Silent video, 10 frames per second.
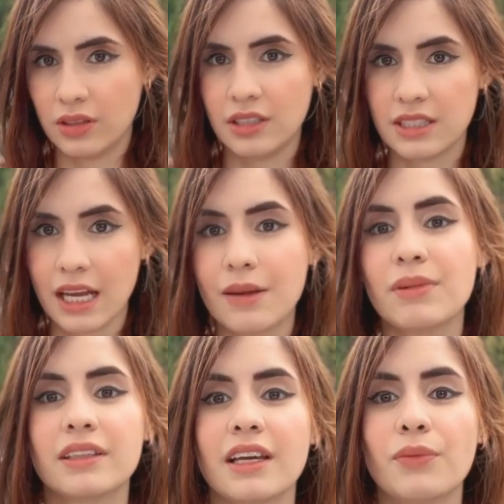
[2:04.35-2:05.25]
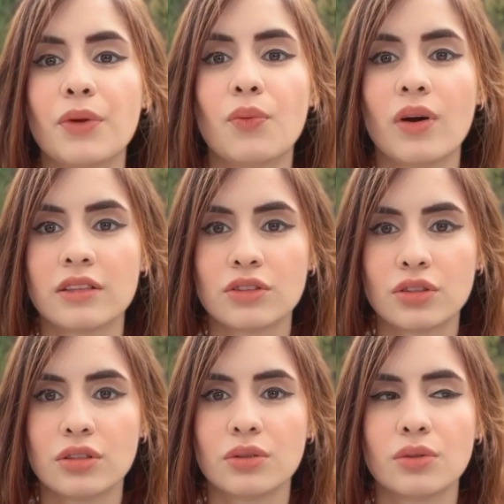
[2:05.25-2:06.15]
the timeline that we want
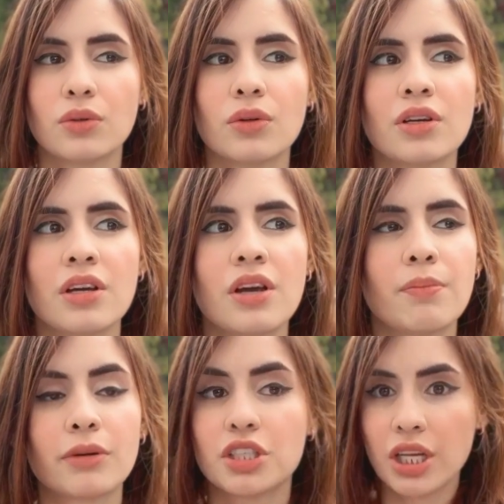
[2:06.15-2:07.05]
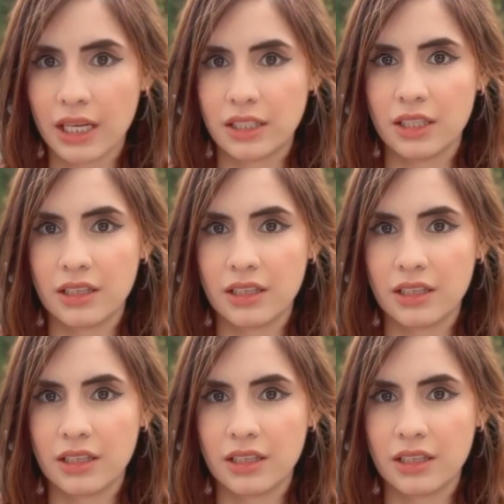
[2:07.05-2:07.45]
to project,